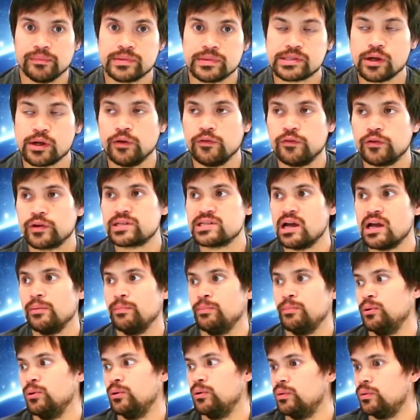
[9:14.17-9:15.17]
So for
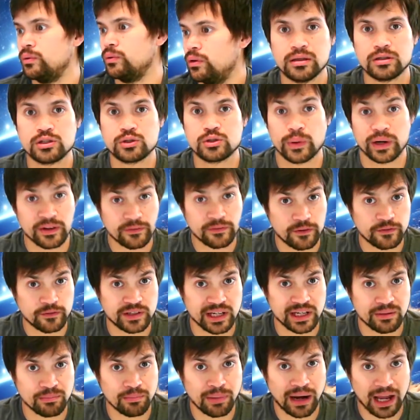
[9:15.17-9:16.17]
example,
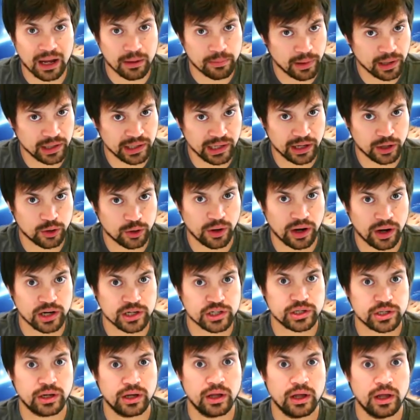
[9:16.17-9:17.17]
2015 Black Monday
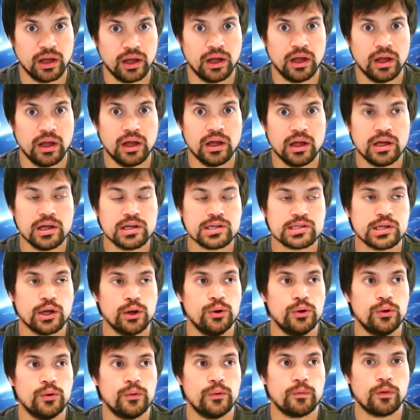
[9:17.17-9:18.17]
crash.
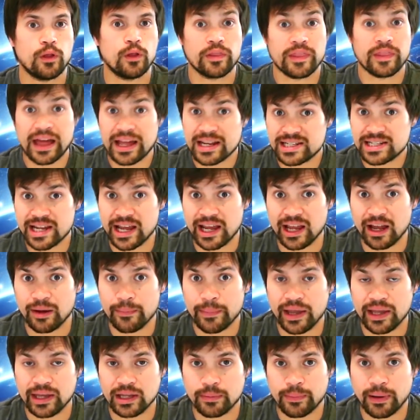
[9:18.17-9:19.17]
So on that day, I
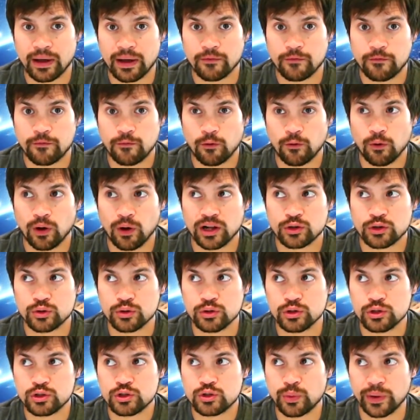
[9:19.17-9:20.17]
made about
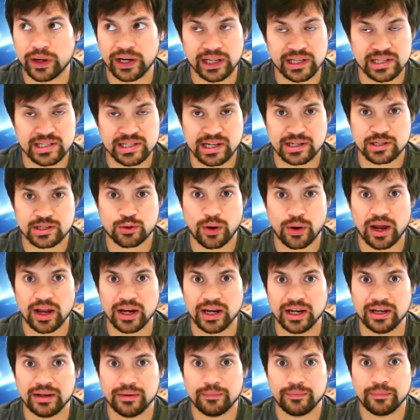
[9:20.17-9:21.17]
426
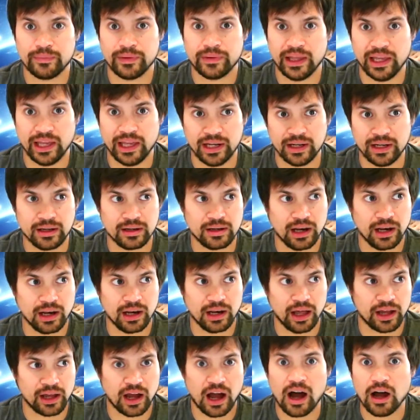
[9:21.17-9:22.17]
grand in
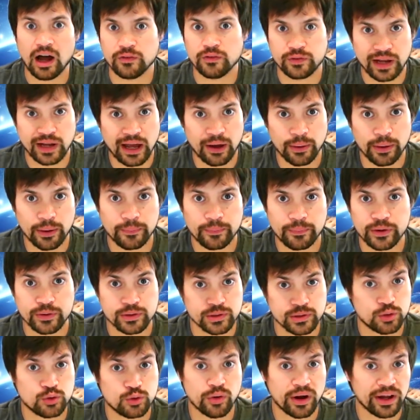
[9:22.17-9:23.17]
like half an hour. It was a
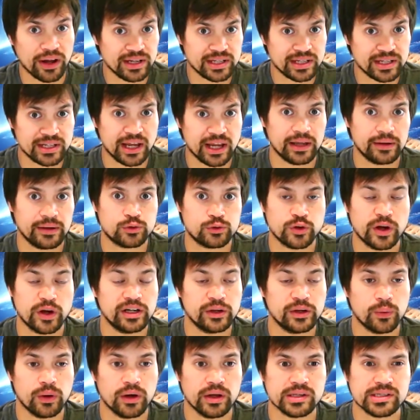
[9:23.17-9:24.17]
great day trading
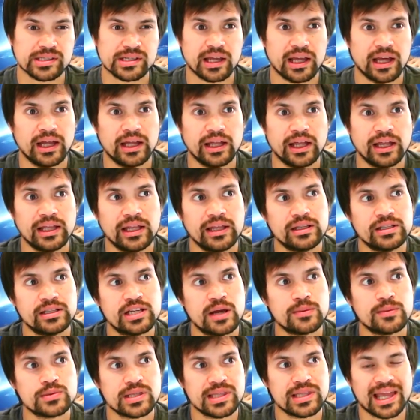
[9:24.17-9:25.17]
wise. Uh, in
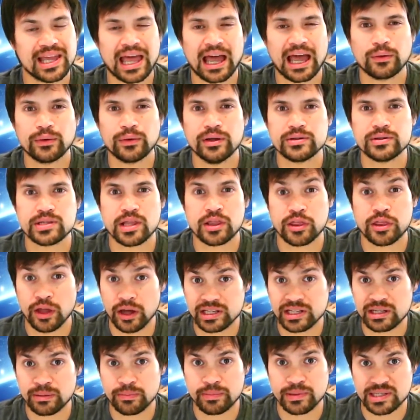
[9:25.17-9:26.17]
terms of the account, it was a
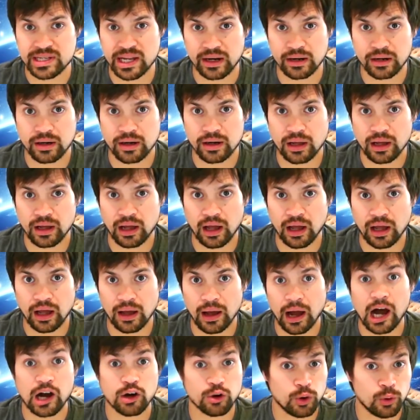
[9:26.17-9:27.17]
30% uh,
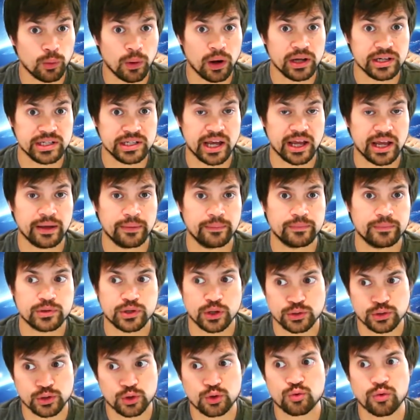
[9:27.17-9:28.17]
ROI day. So
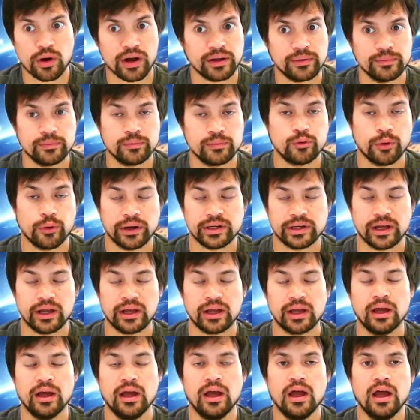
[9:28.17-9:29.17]
it was a great, great day.
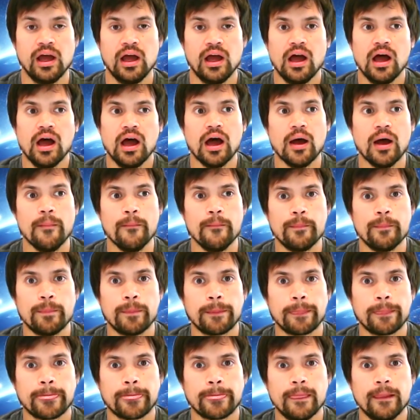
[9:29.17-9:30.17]
Um,
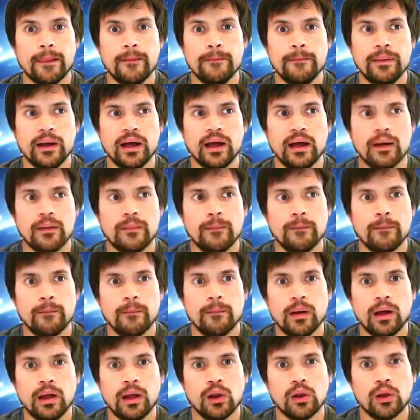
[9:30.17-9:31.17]
but
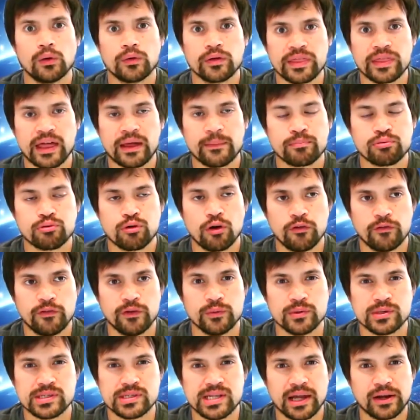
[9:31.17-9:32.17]
a lot of that profit
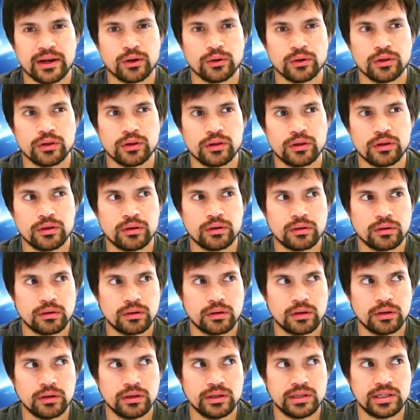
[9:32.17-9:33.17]
was done
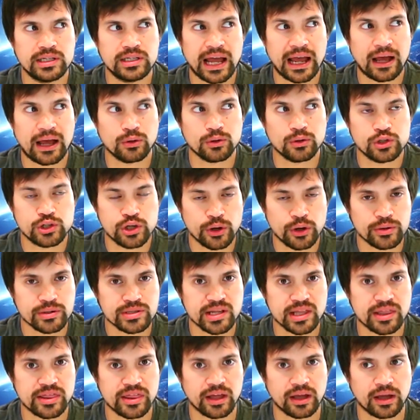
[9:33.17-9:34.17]
on the Dow Jones,
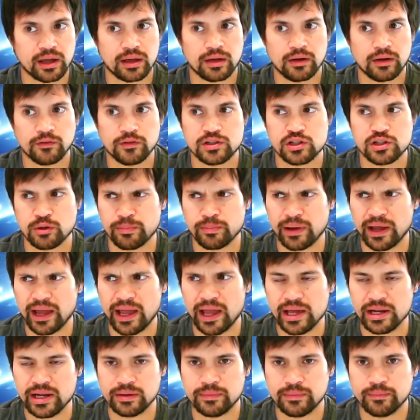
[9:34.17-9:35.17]
I think, off the top of my
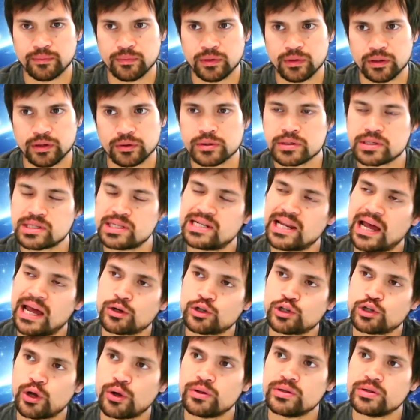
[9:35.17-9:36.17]
head. It was the Dow
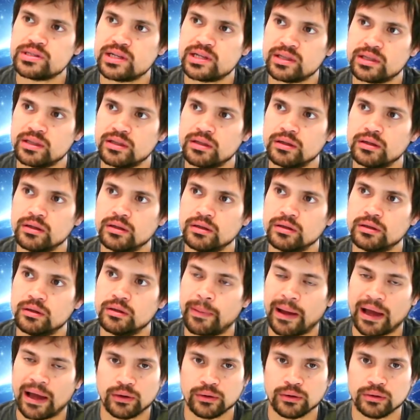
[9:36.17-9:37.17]
Jones and the, the
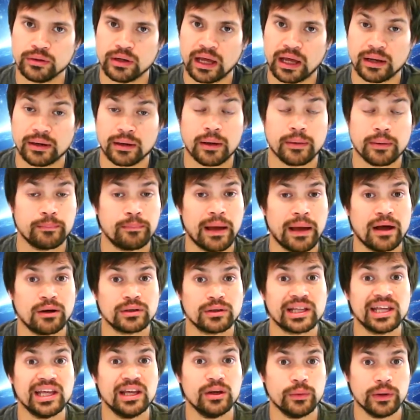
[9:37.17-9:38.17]
pound and, and
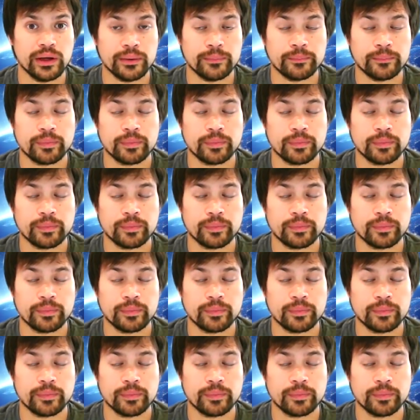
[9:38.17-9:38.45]
pound Kiwi.